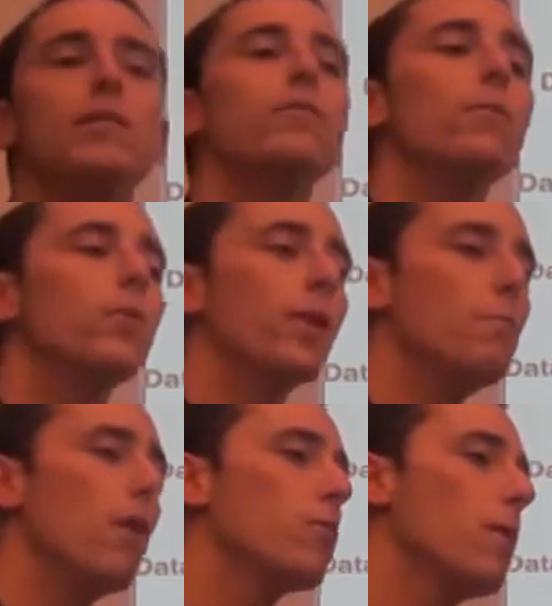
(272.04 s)
series if I'm doing
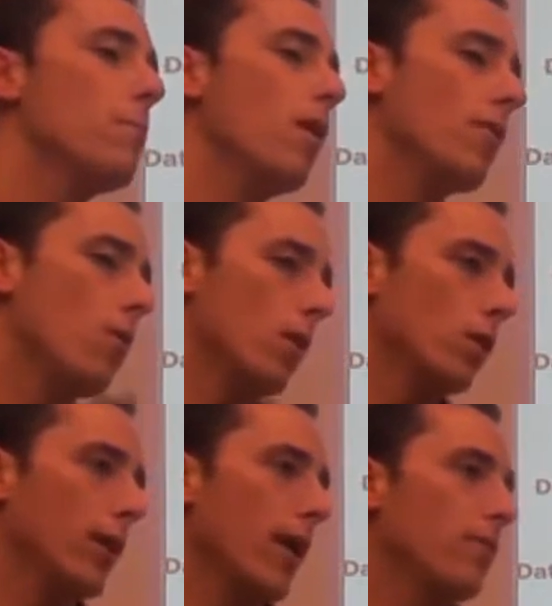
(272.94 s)
it month by month. I
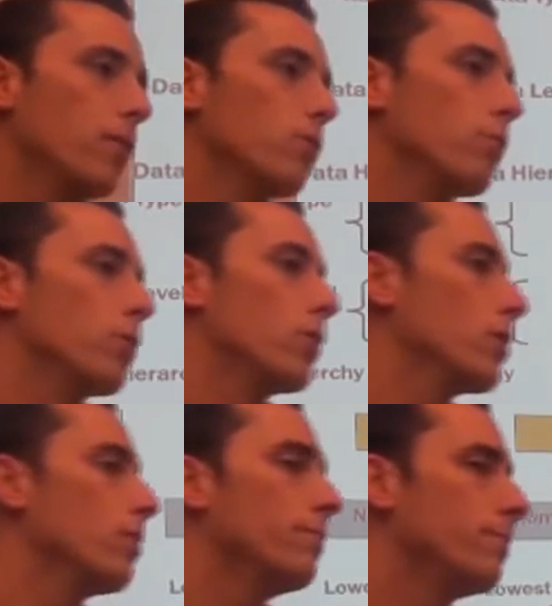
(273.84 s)
want to look at
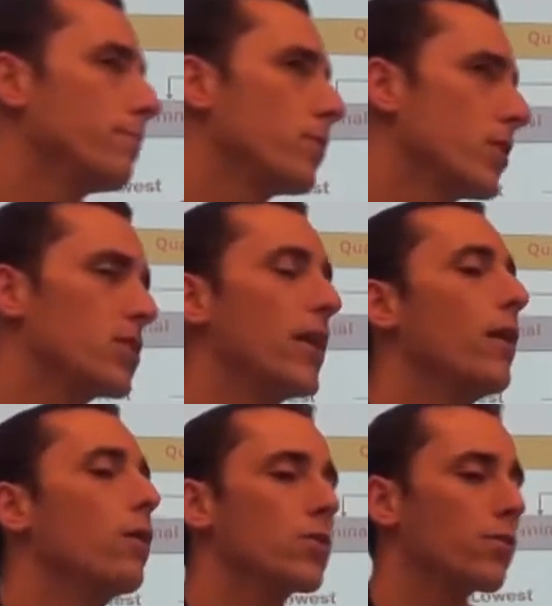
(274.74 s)
the
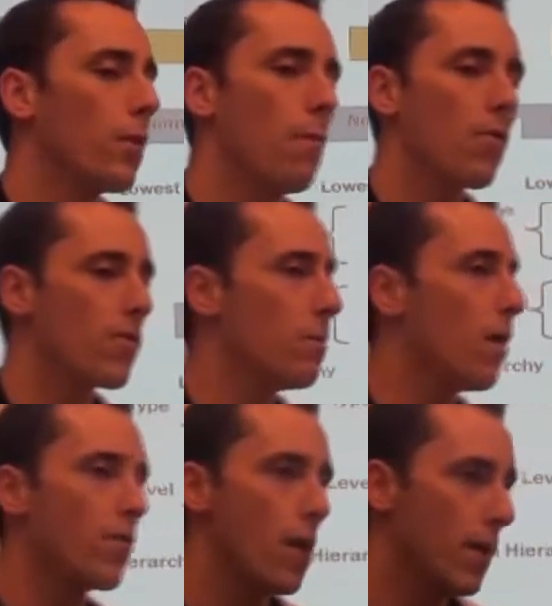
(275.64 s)
sales from month to
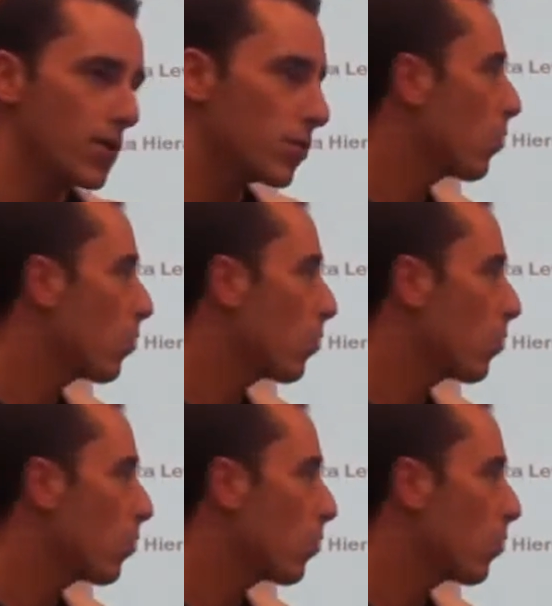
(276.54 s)
month at my